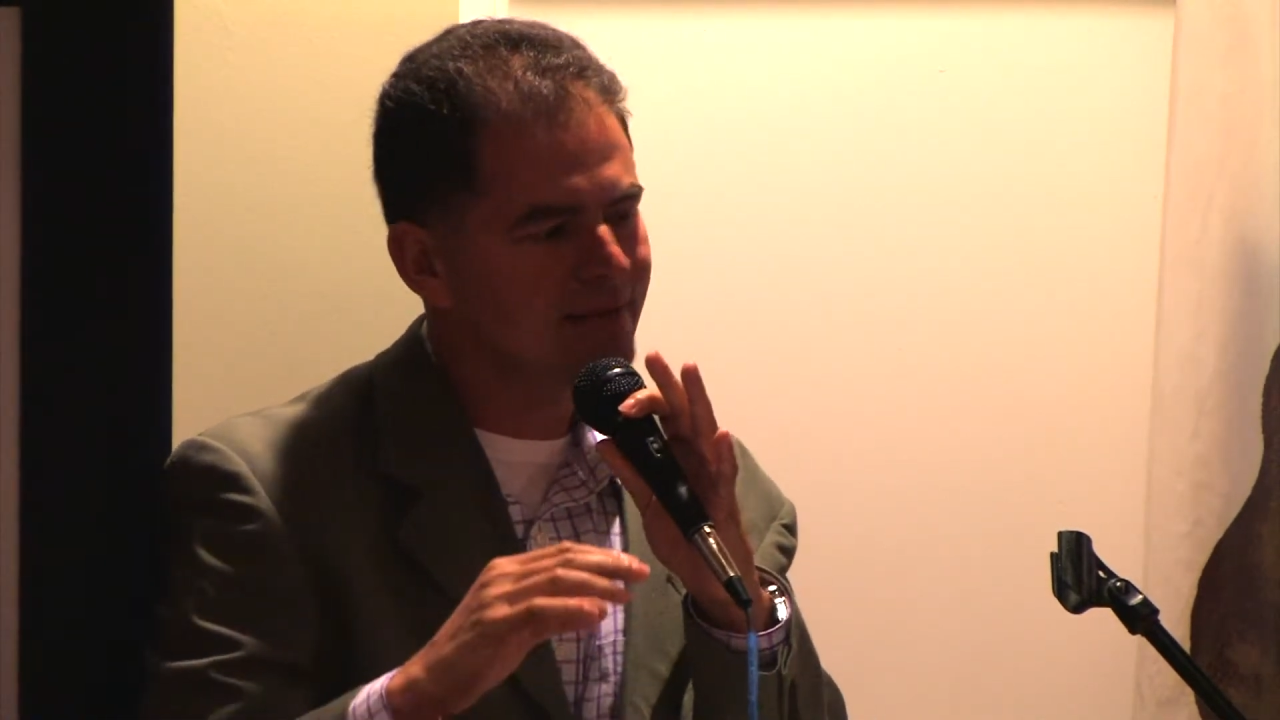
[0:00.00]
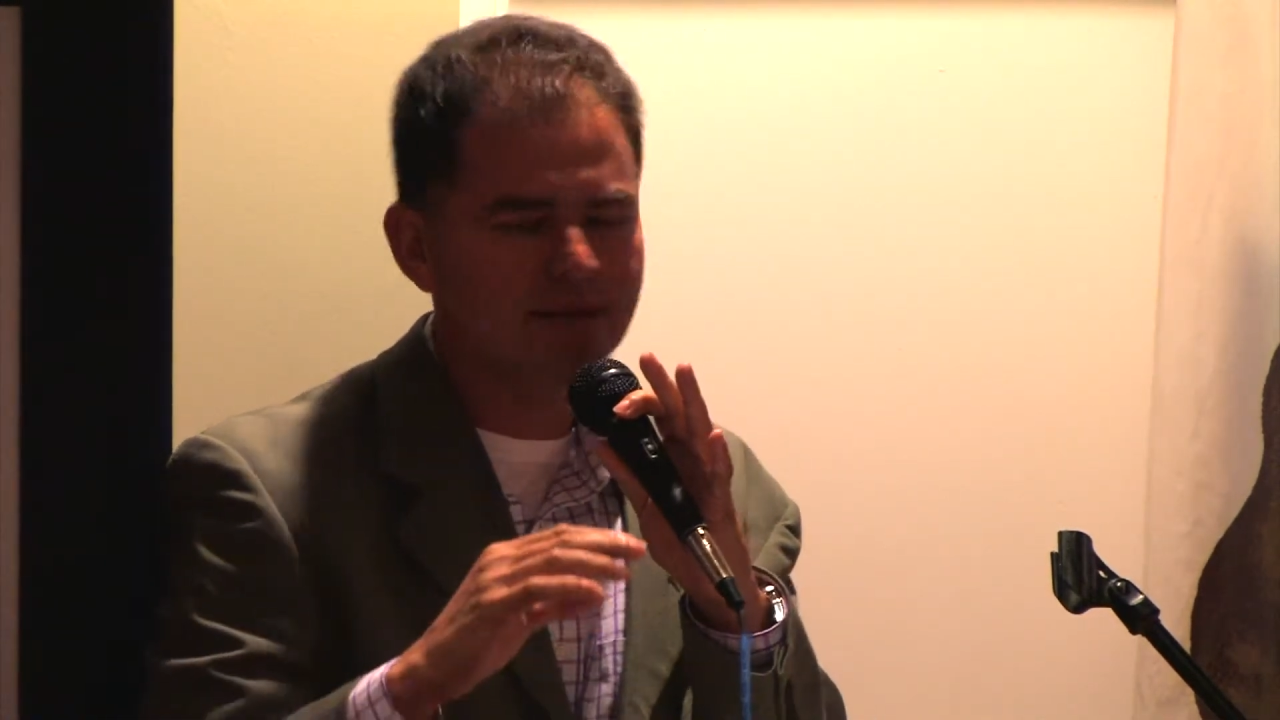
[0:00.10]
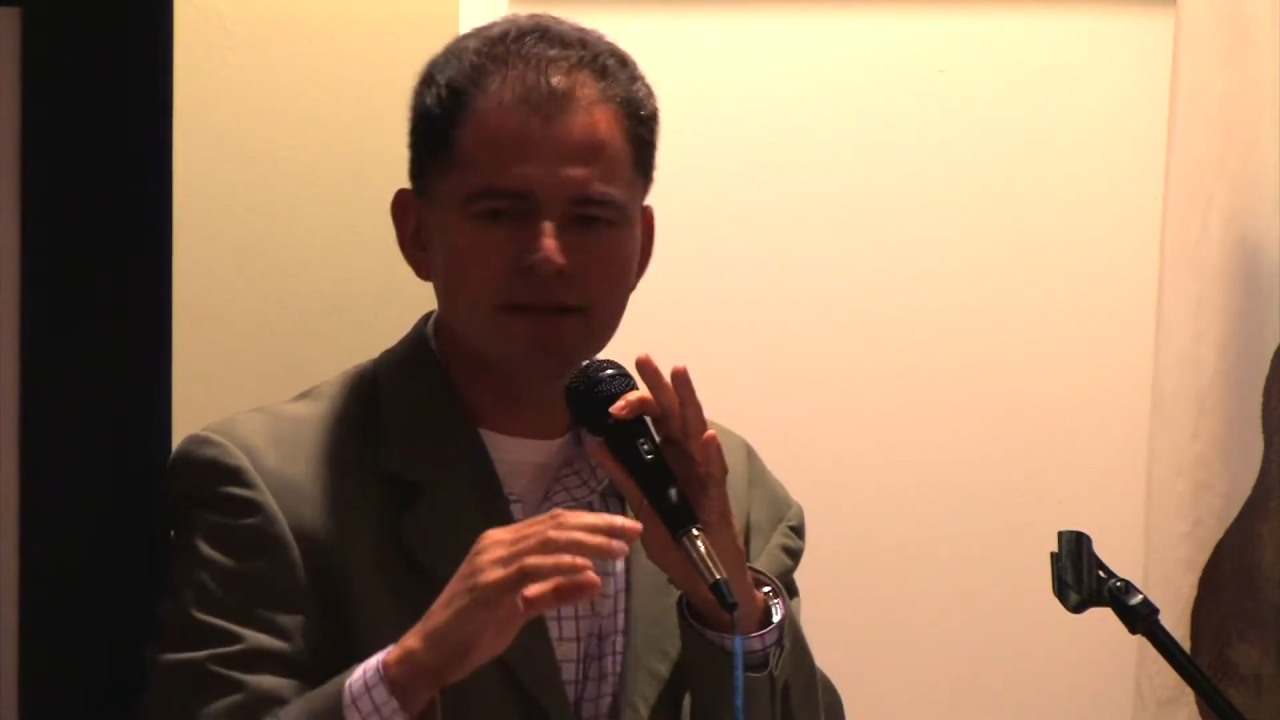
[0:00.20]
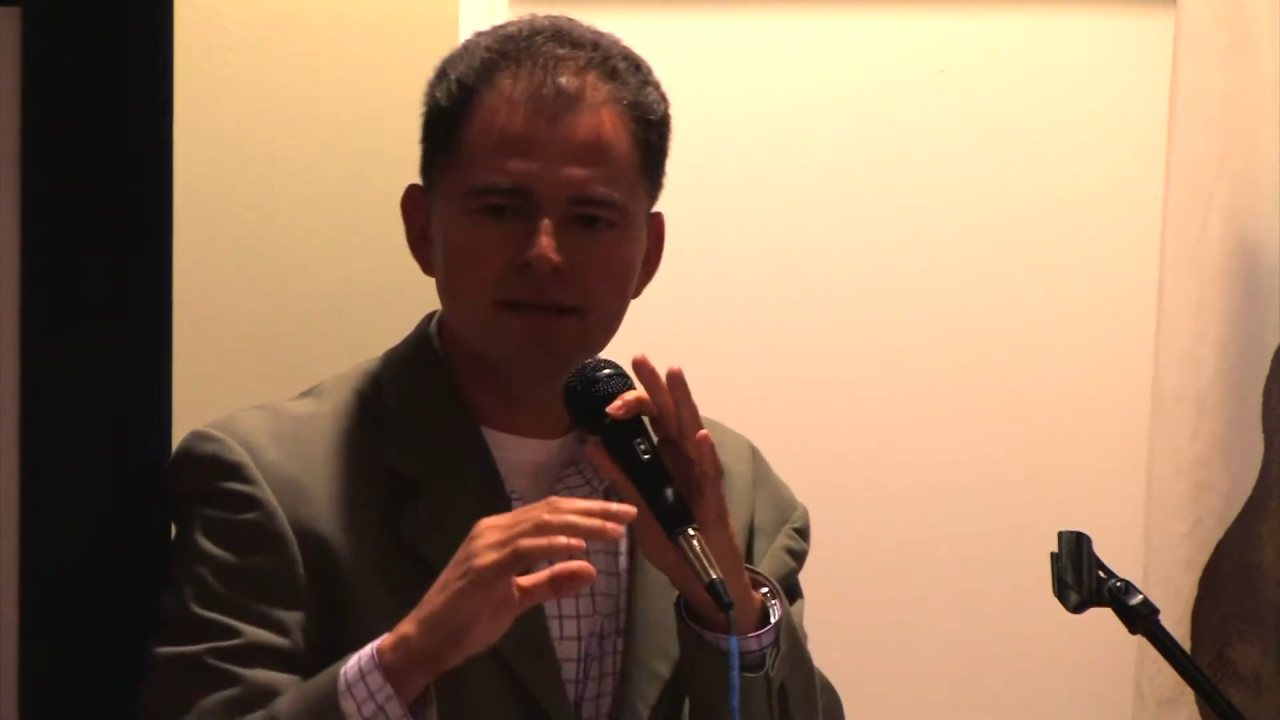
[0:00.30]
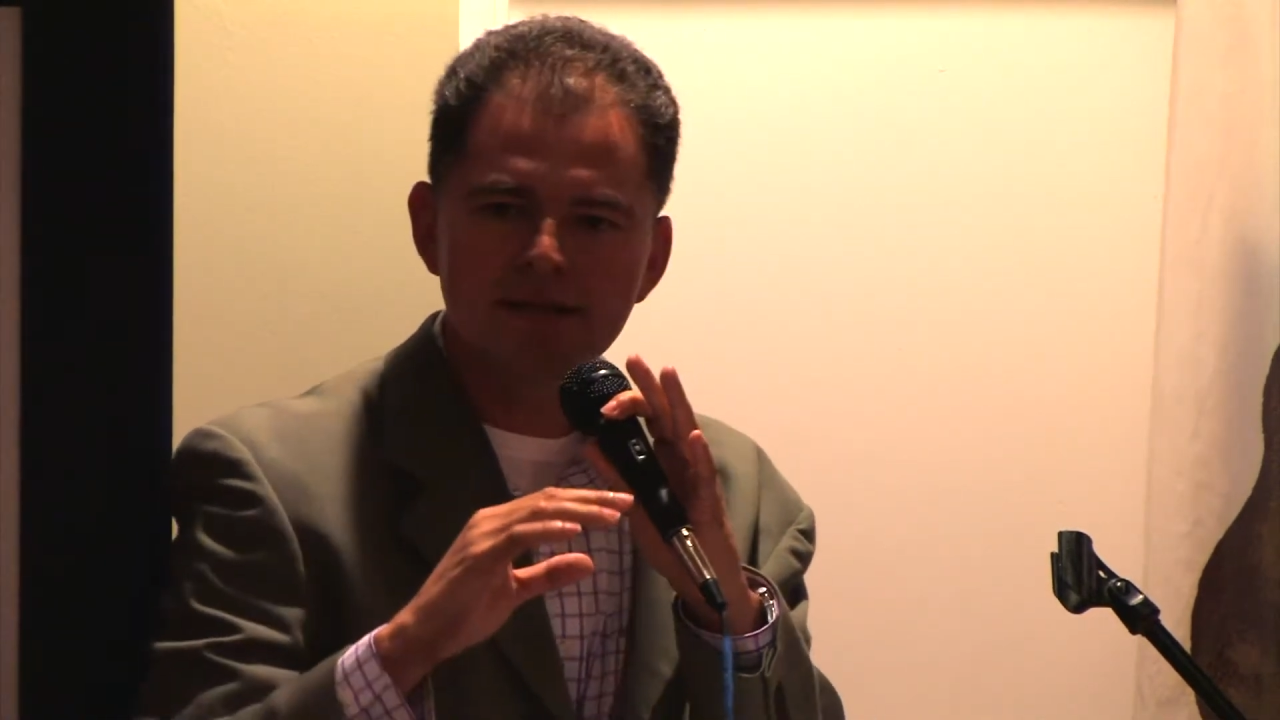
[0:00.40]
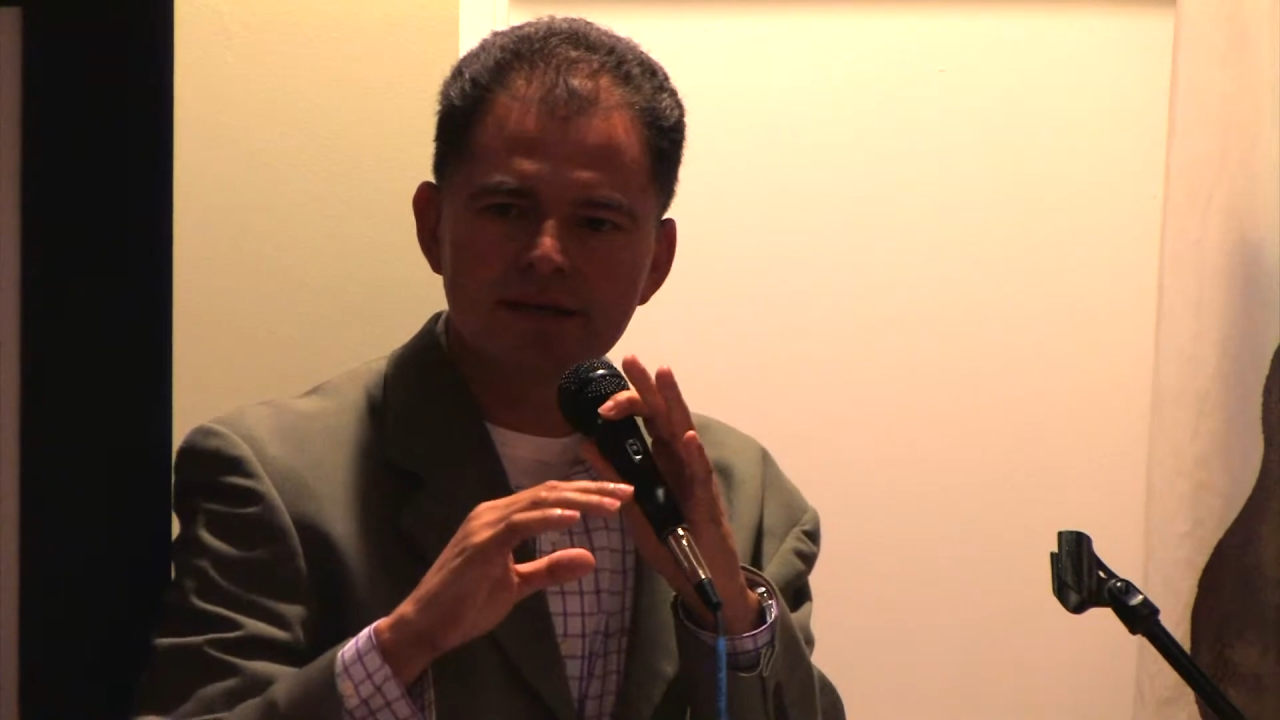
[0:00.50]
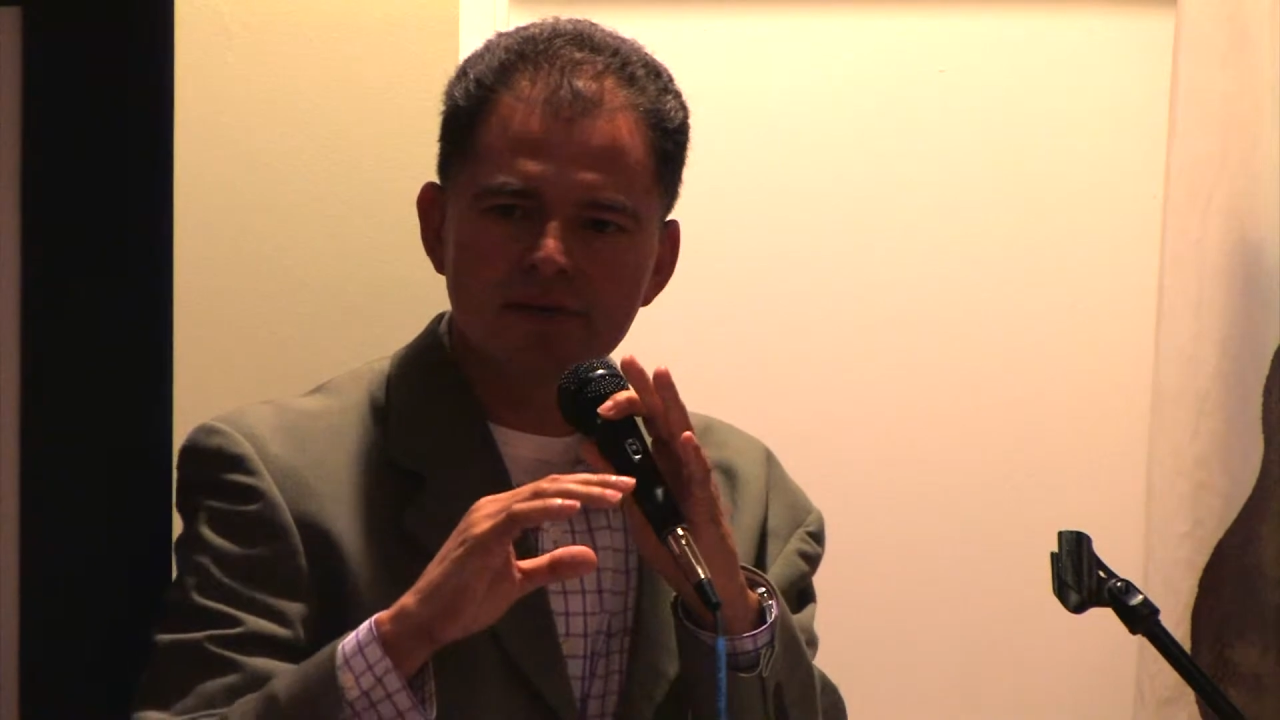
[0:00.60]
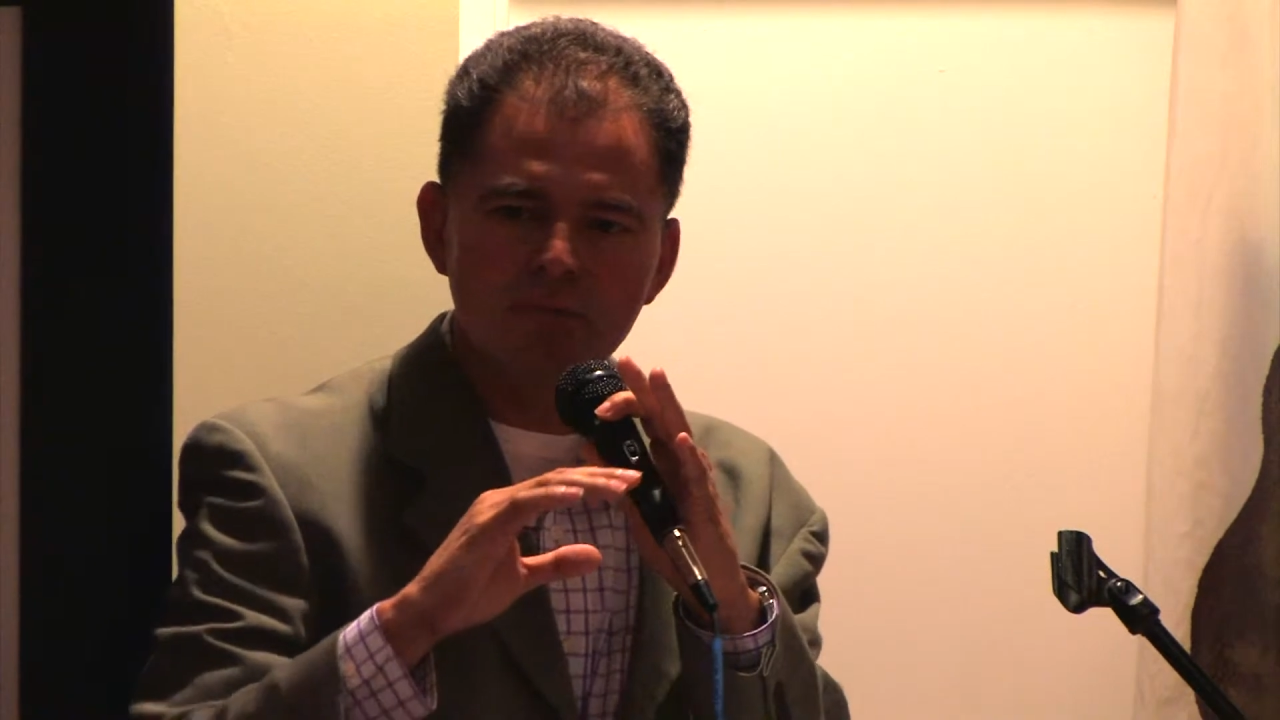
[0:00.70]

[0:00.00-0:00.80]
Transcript: even